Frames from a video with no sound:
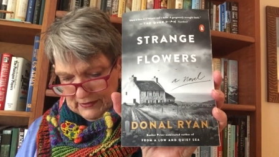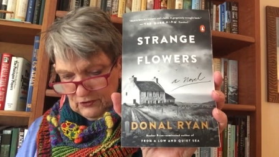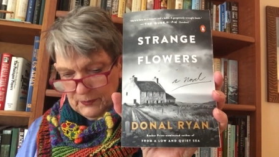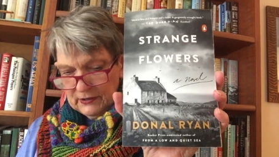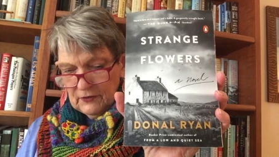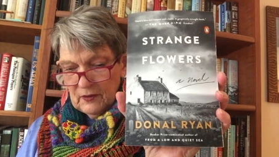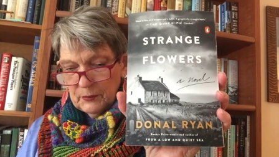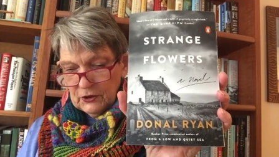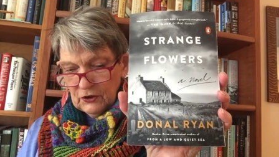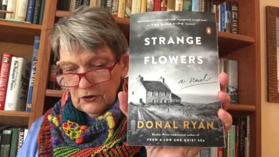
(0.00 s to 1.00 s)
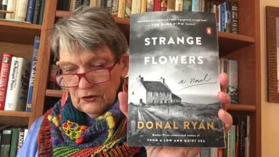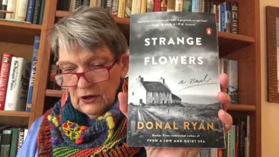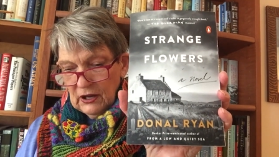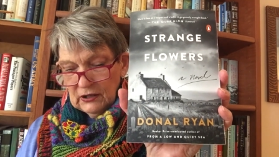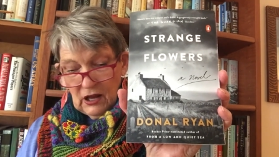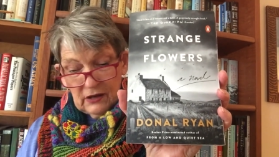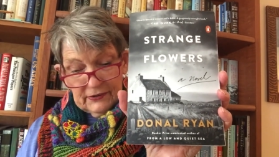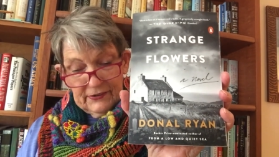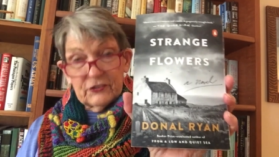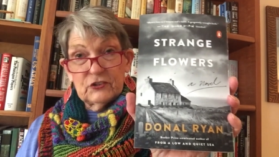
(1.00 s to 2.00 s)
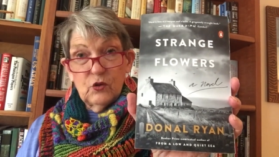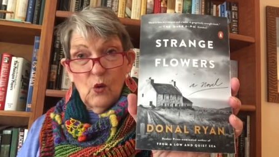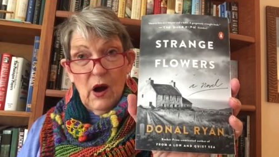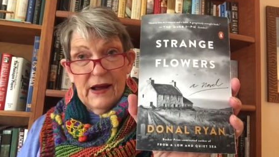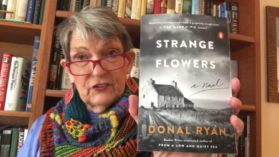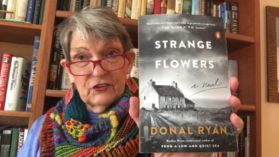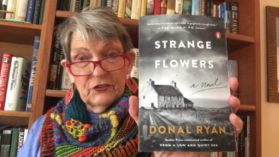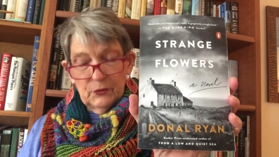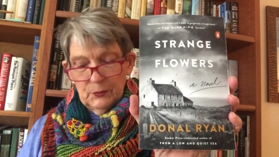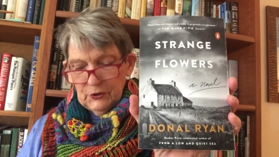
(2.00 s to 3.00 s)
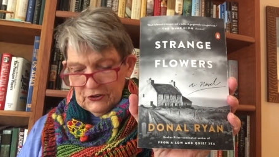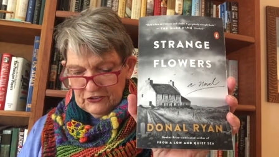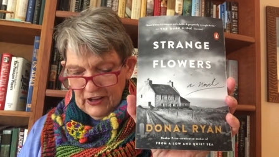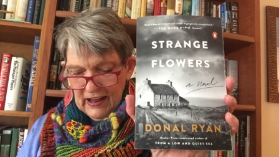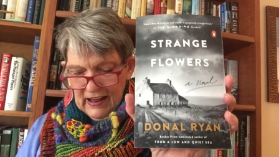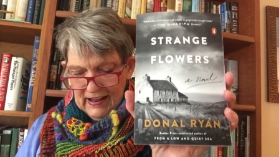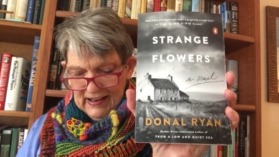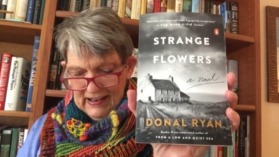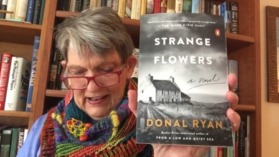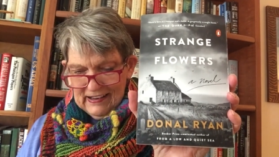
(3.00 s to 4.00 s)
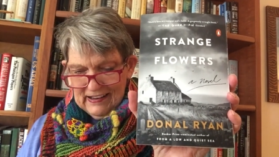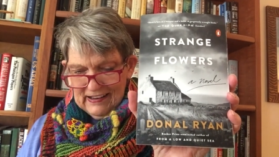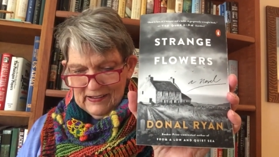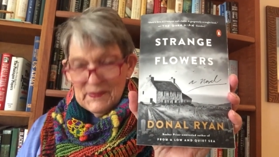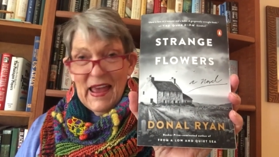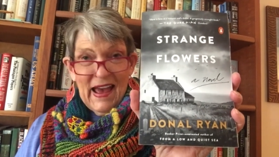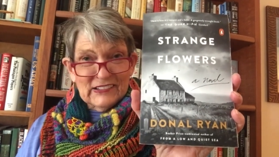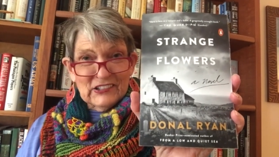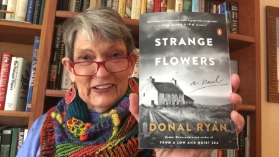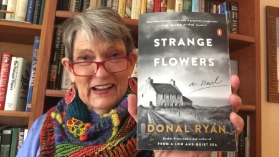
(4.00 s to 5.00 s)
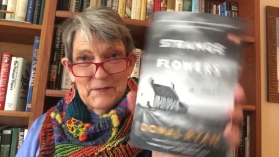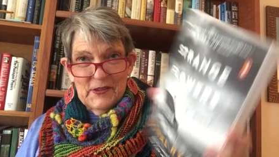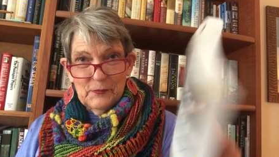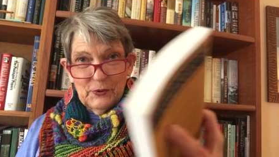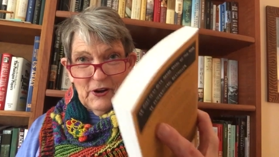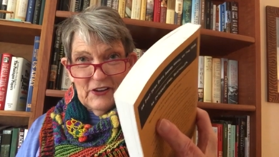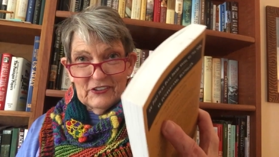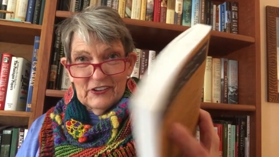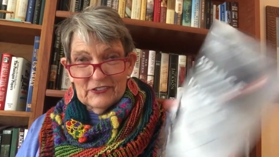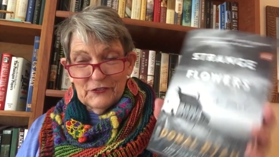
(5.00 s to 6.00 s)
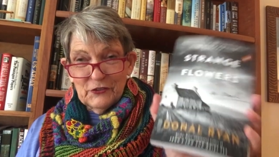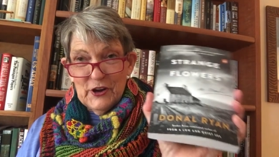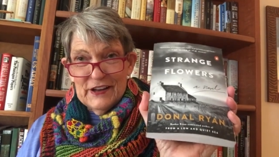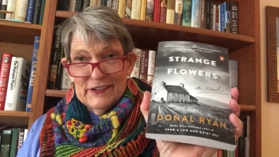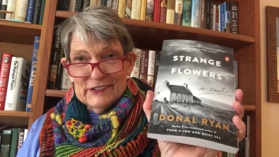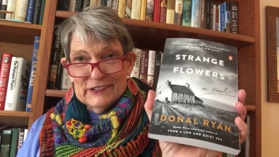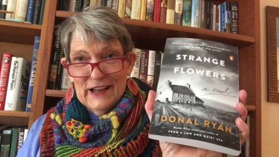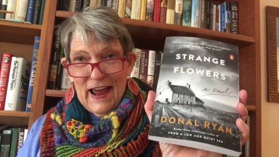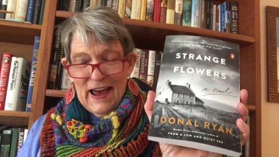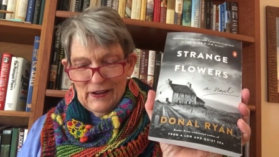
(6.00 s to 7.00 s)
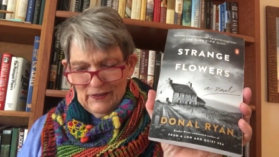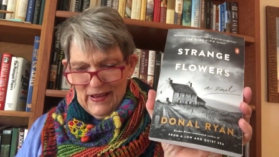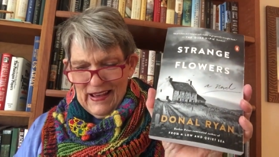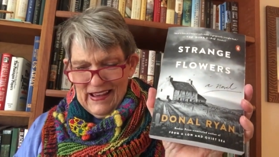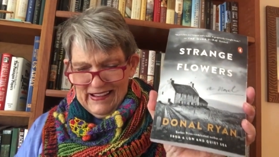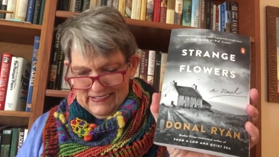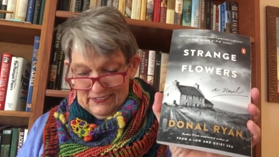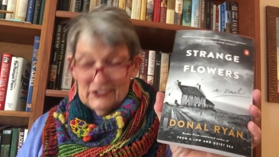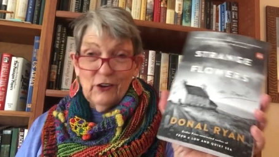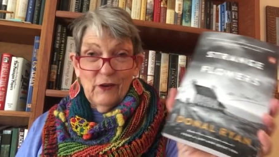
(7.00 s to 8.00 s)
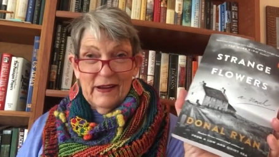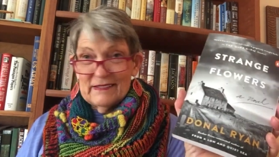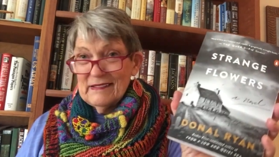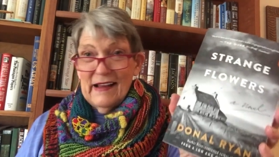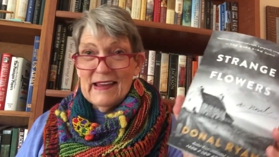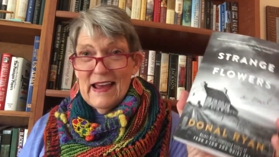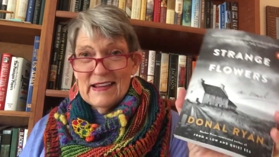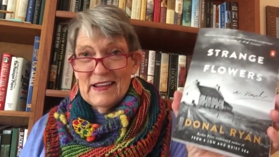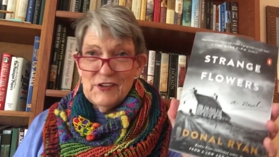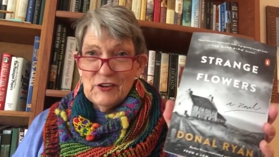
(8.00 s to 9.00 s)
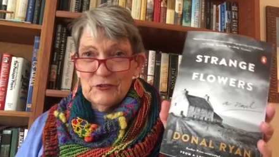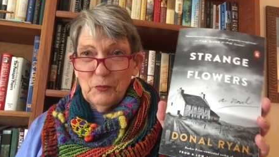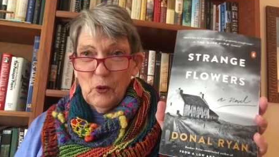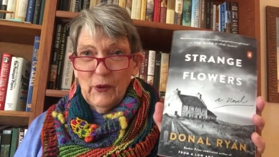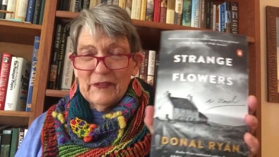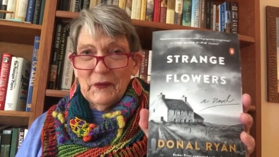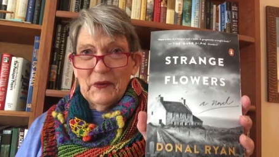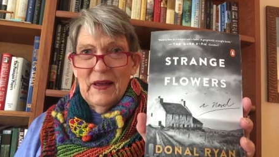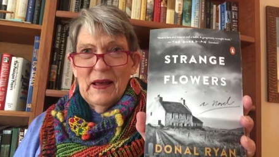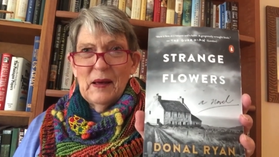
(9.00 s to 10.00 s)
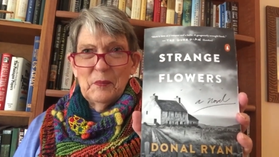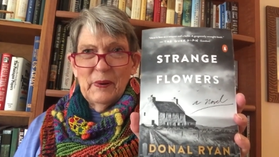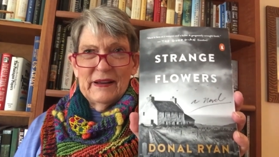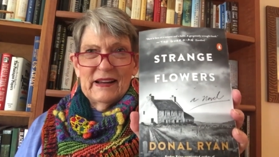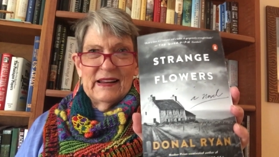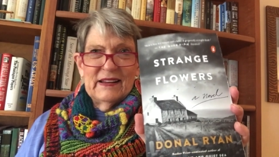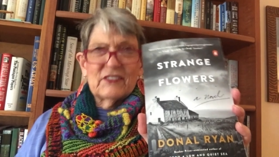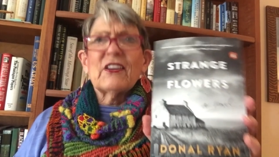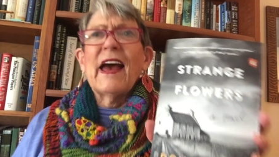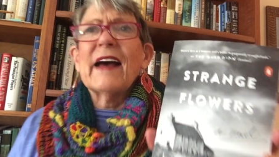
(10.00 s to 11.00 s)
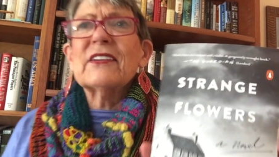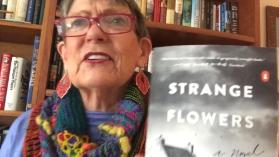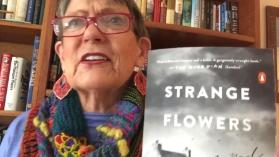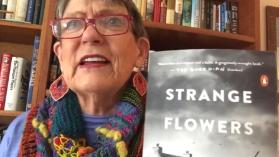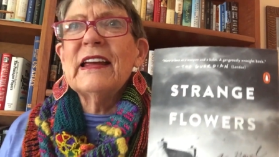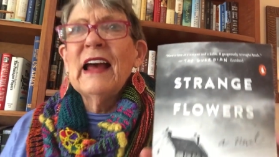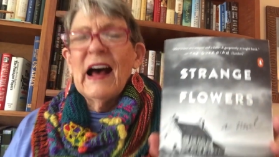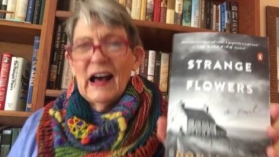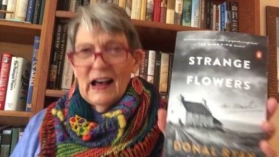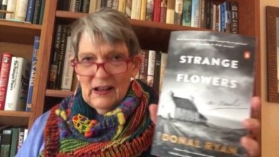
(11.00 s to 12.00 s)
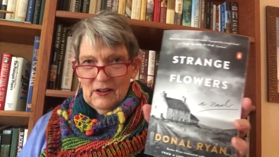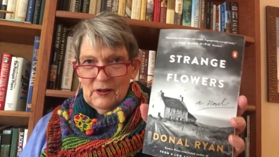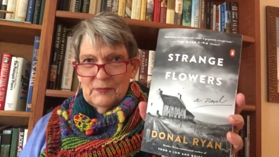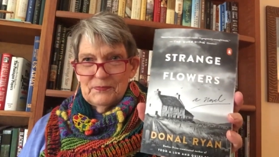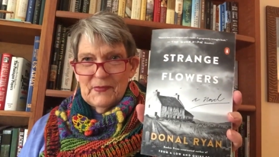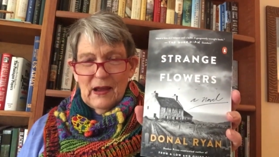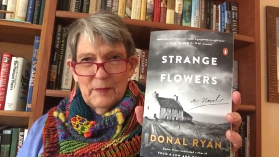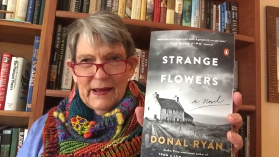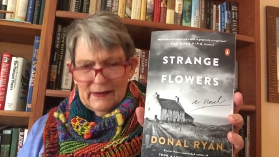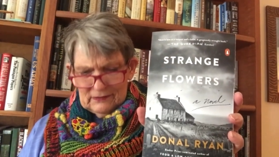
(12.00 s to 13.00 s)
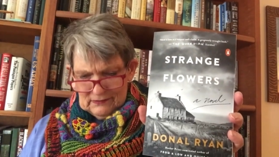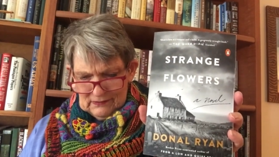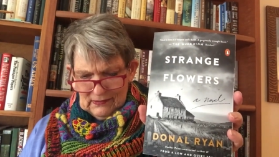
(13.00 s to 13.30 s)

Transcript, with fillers: He's been on the Booker long list twice for books, and uh, actually I'm in the process of reading this now, and so I I can't give you a spoiler, but it's actually um, about